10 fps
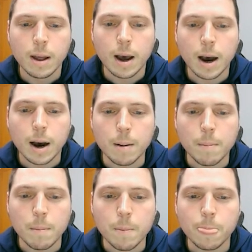
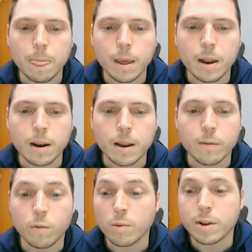And
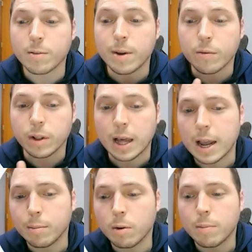Informed has been reliable,